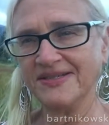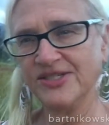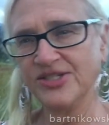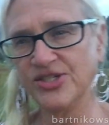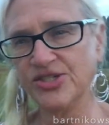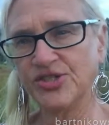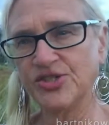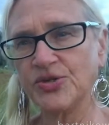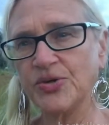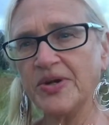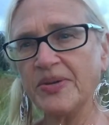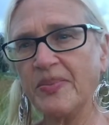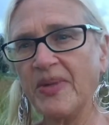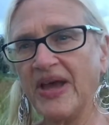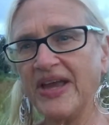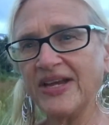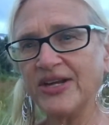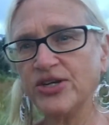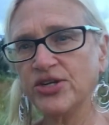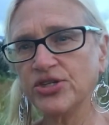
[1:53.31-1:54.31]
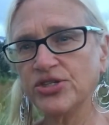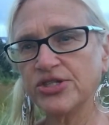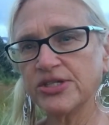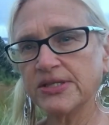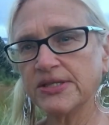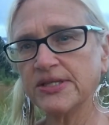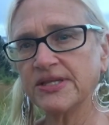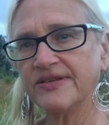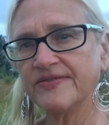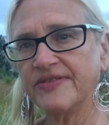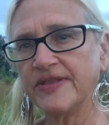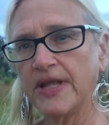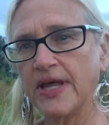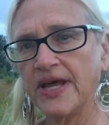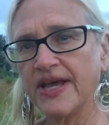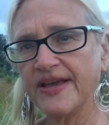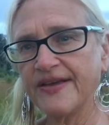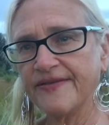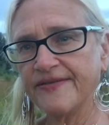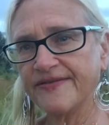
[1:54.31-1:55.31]
just a reminder to live
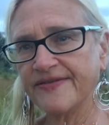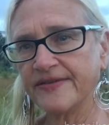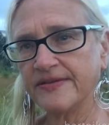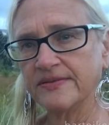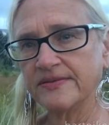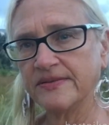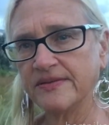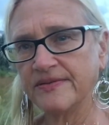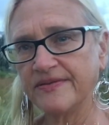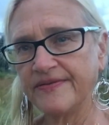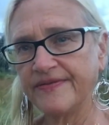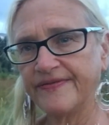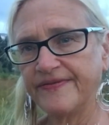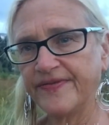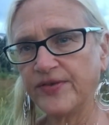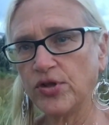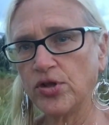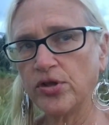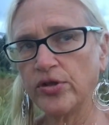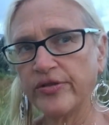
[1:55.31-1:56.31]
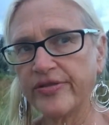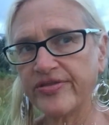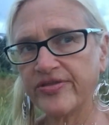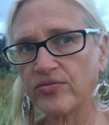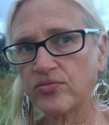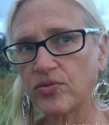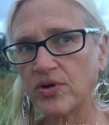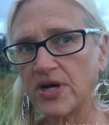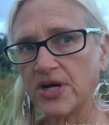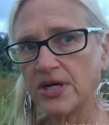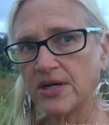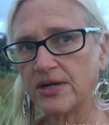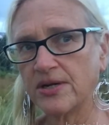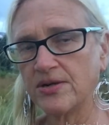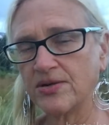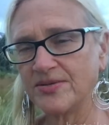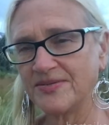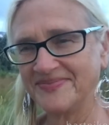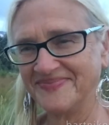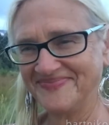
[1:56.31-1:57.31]
life full
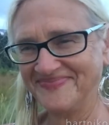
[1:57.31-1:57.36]
throttle.